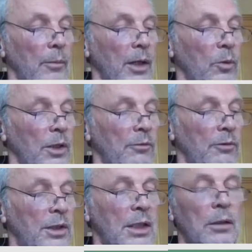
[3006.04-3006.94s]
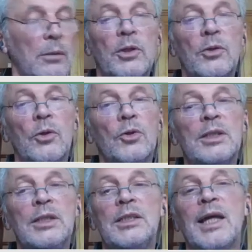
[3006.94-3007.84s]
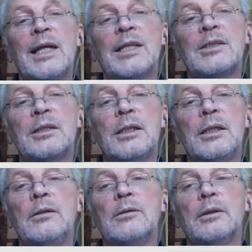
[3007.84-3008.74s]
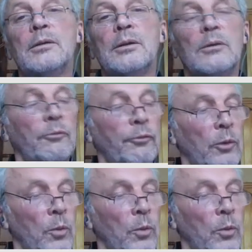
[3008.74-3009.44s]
I will leave it here because it is actually, from